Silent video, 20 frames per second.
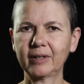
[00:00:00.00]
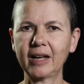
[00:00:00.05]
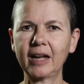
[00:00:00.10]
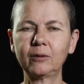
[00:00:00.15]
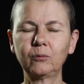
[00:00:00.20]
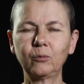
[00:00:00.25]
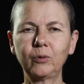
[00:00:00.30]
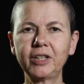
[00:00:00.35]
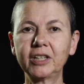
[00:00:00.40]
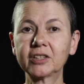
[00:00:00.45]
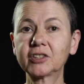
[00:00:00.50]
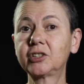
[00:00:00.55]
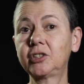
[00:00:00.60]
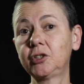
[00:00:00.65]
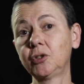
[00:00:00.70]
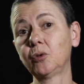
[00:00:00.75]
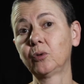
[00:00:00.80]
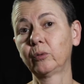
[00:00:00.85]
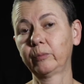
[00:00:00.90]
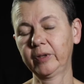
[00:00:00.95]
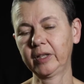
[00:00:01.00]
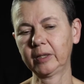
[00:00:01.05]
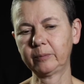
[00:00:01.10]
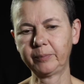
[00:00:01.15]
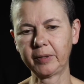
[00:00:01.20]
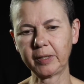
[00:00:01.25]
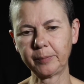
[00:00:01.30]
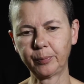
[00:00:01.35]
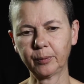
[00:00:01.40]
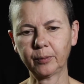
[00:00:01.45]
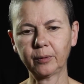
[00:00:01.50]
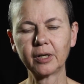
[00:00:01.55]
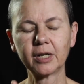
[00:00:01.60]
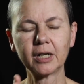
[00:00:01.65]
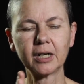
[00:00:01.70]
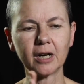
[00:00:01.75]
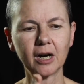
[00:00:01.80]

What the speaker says: and we assume that people